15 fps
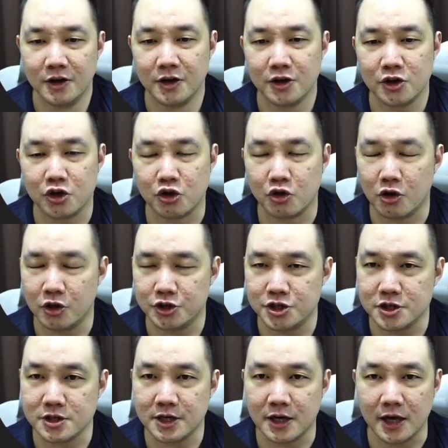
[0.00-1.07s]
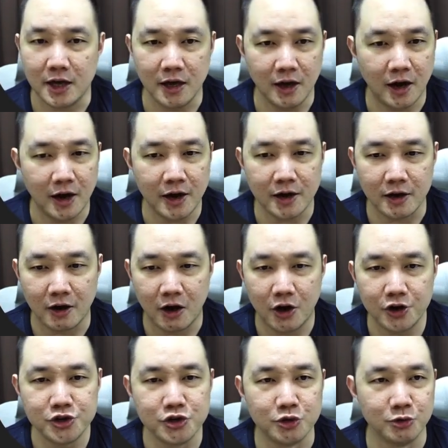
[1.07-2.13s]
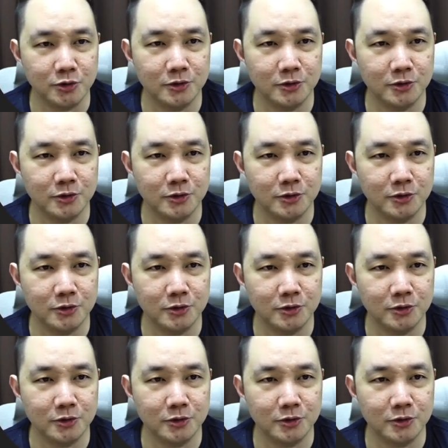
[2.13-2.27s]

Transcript: you're not just an AI, are you?